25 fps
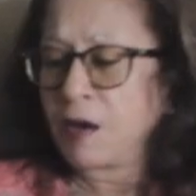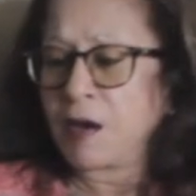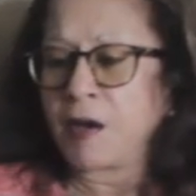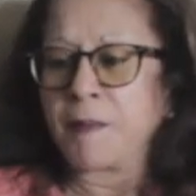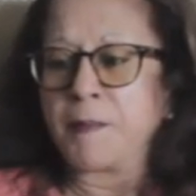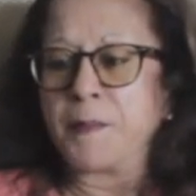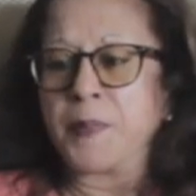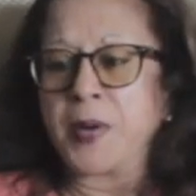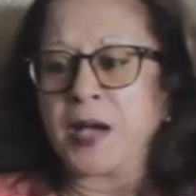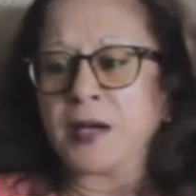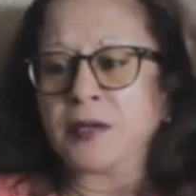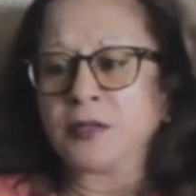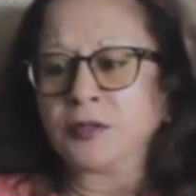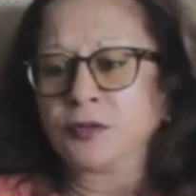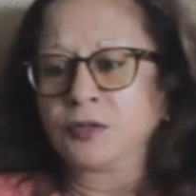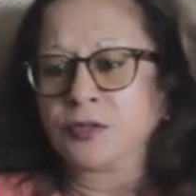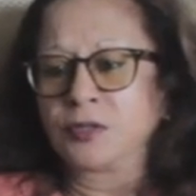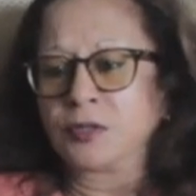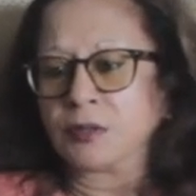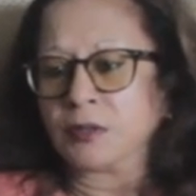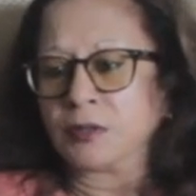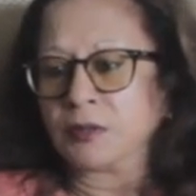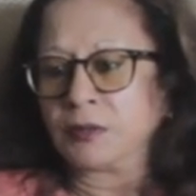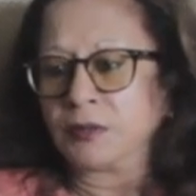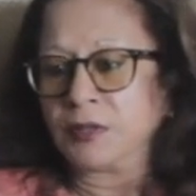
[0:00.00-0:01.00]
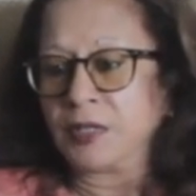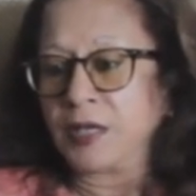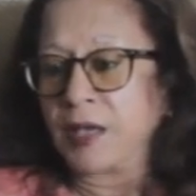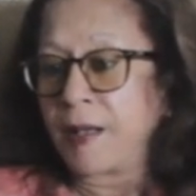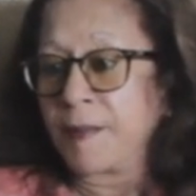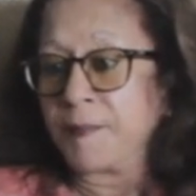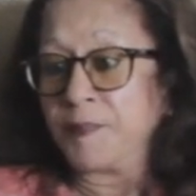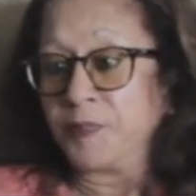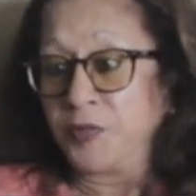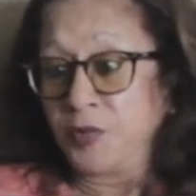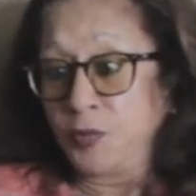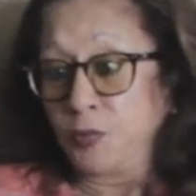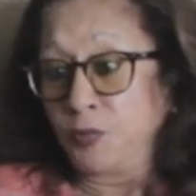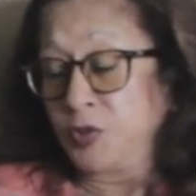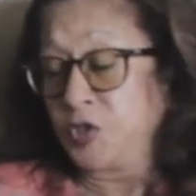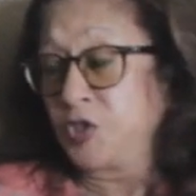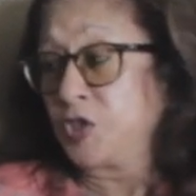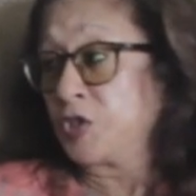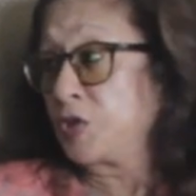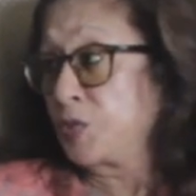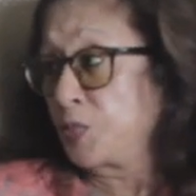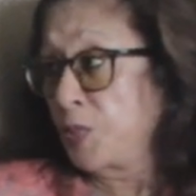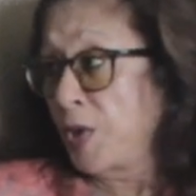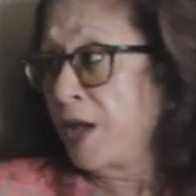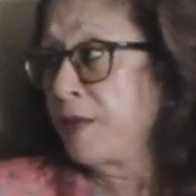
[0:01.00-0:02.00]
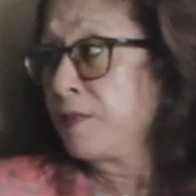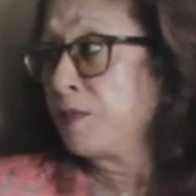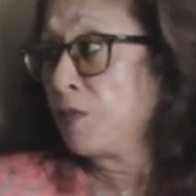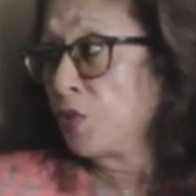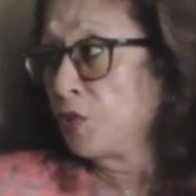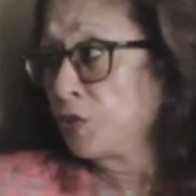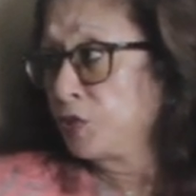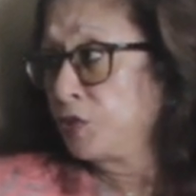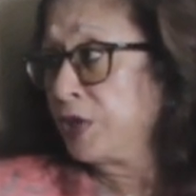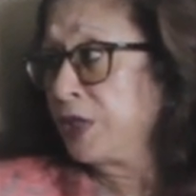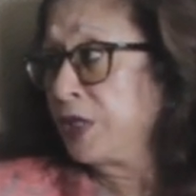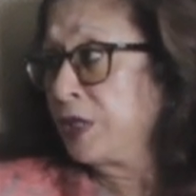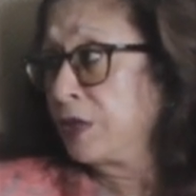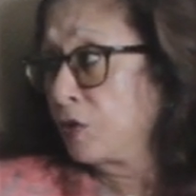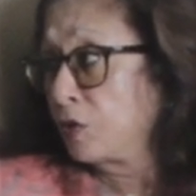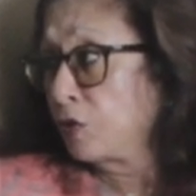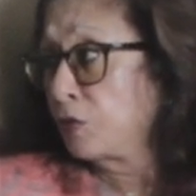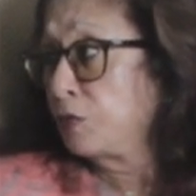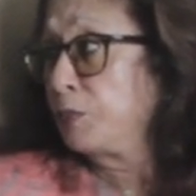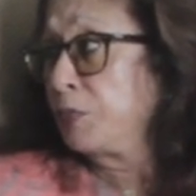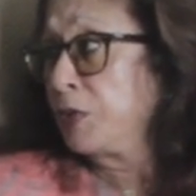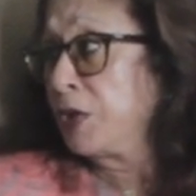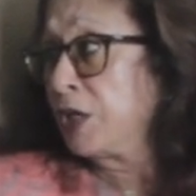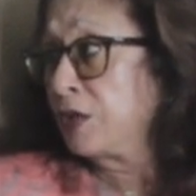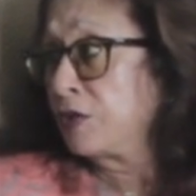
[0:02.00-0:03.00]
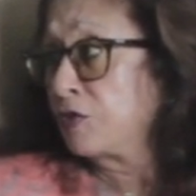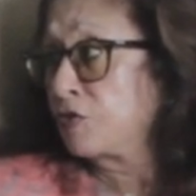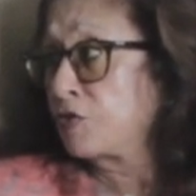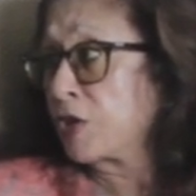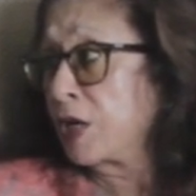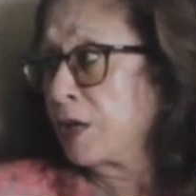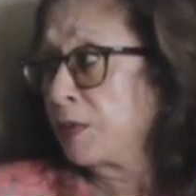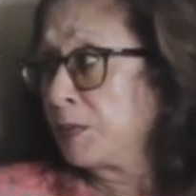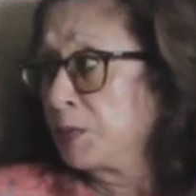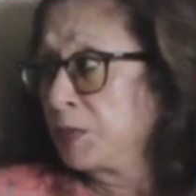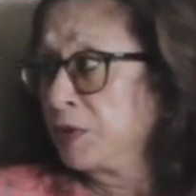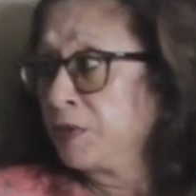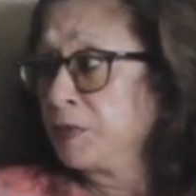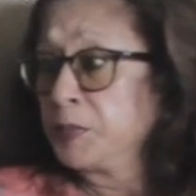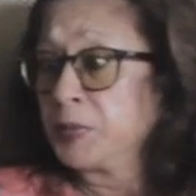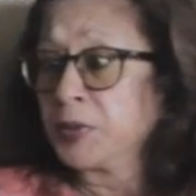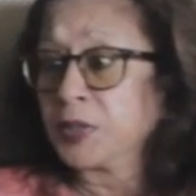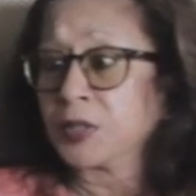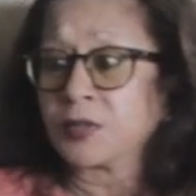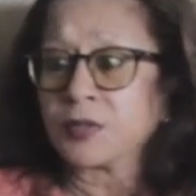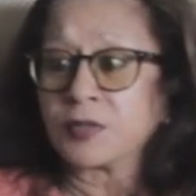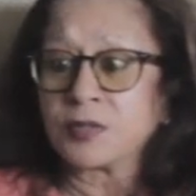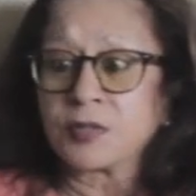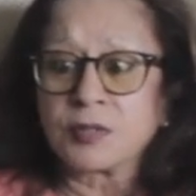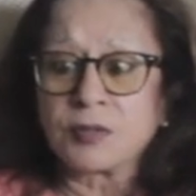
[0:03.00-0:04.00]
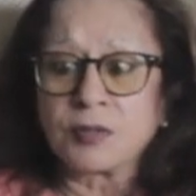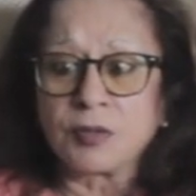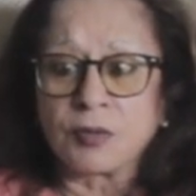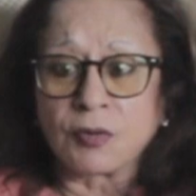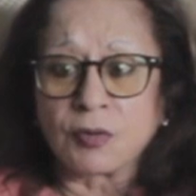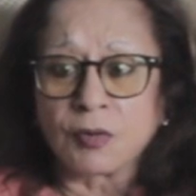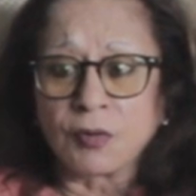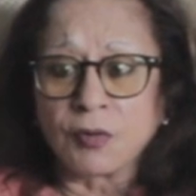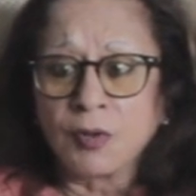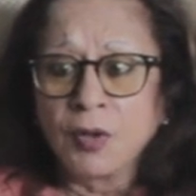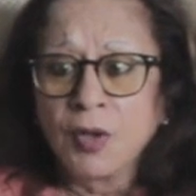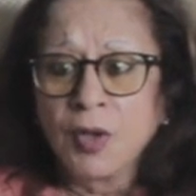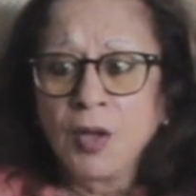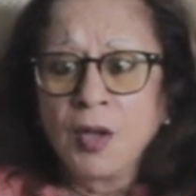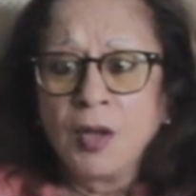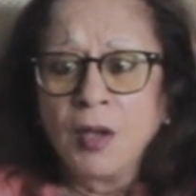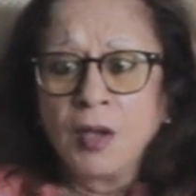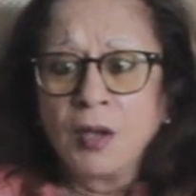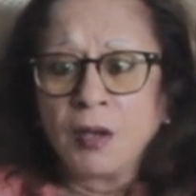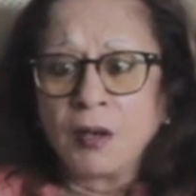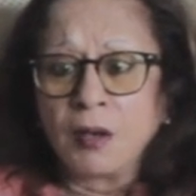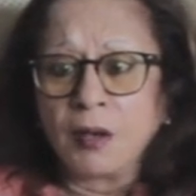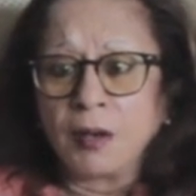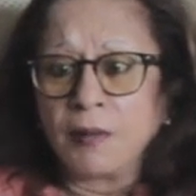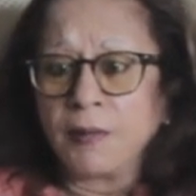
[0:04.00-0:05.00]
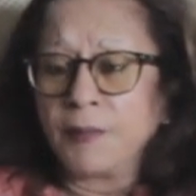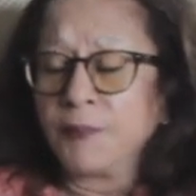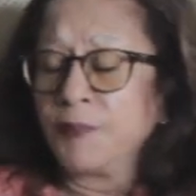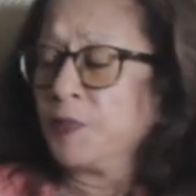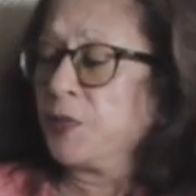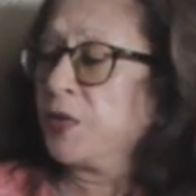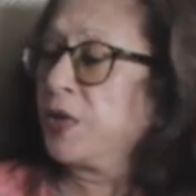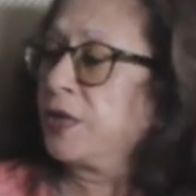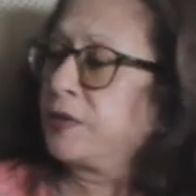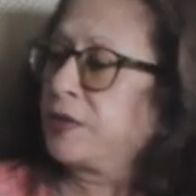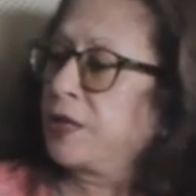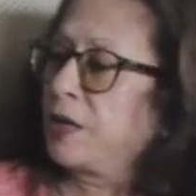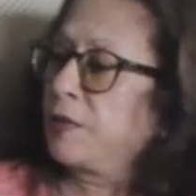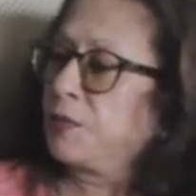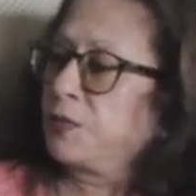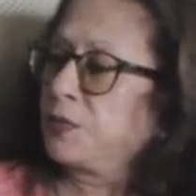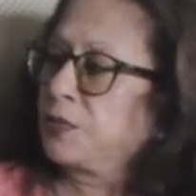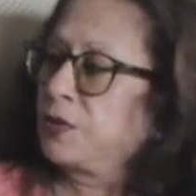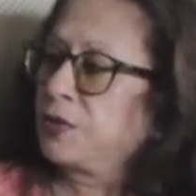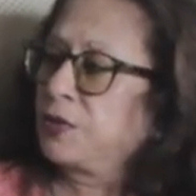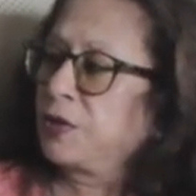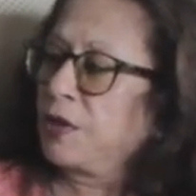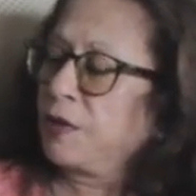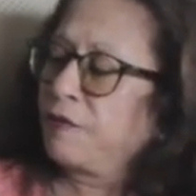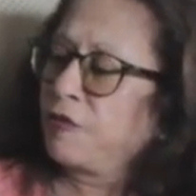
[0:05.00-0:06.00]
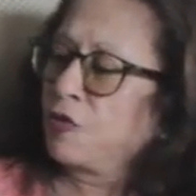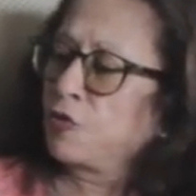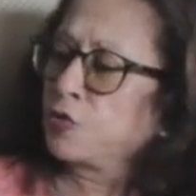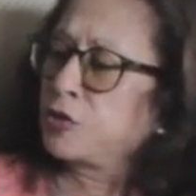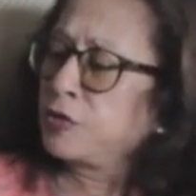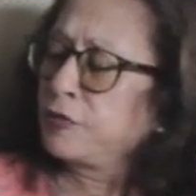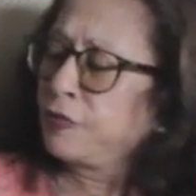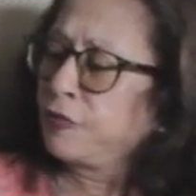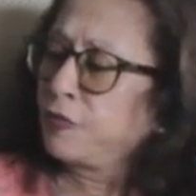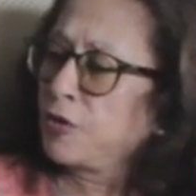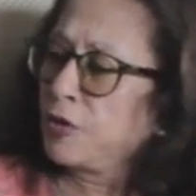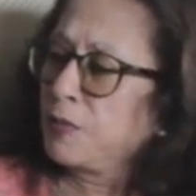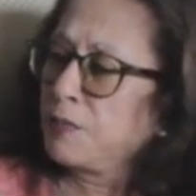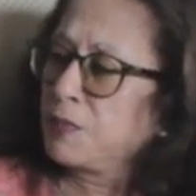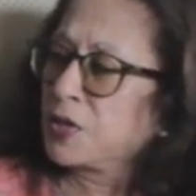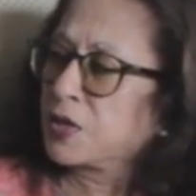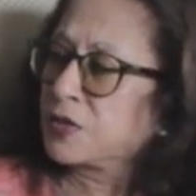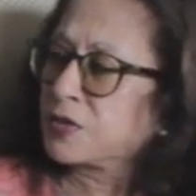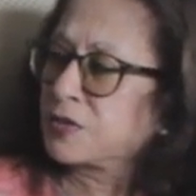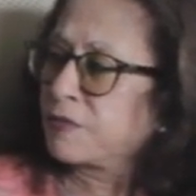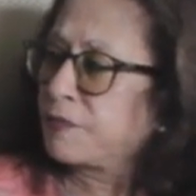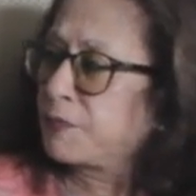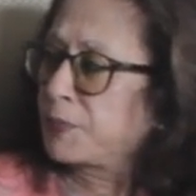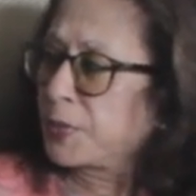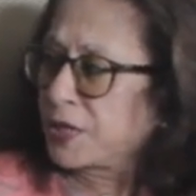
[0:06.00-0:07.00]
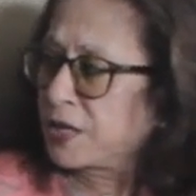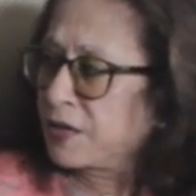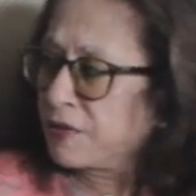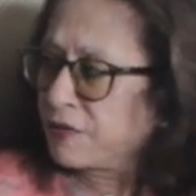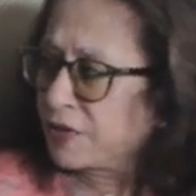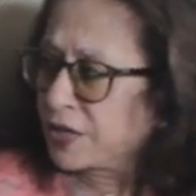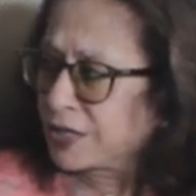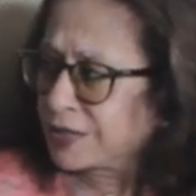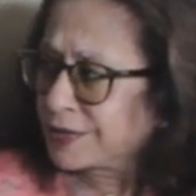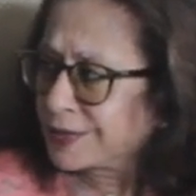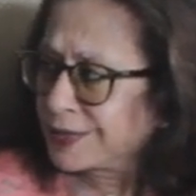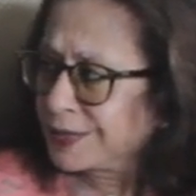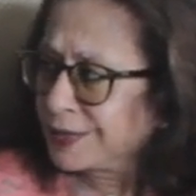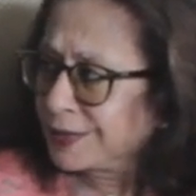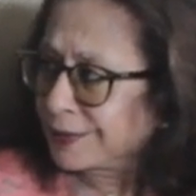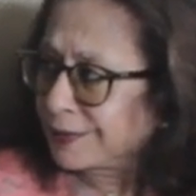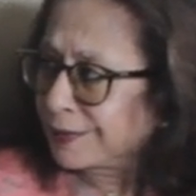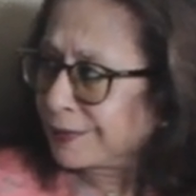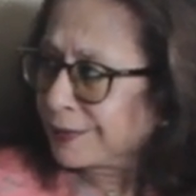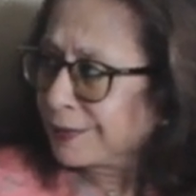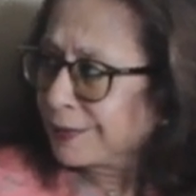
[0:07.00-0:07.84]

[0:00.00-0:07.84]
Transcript: about which is why Modi could be in trouble, because you know they voted for him because of parivartan.